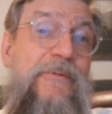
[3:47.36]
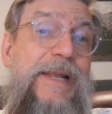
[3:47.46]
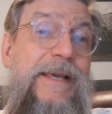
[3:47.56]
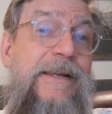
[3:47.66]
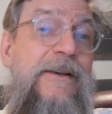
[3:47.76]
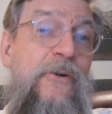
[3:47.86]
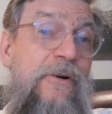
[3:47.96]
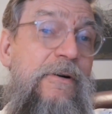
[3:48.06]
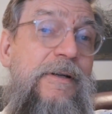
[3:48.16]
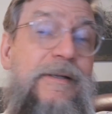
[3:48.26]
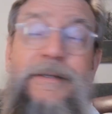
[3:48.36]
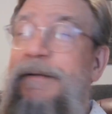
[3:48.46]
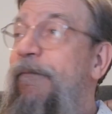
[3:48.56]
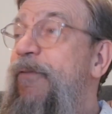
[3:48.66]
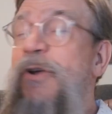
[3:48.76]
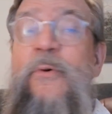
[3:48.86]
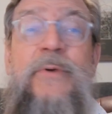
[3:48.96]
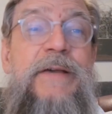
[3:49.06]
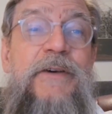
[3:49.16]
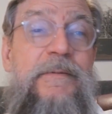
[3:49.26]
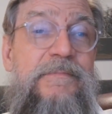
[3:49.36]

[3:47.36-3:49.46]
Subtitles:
dating her, don't give up,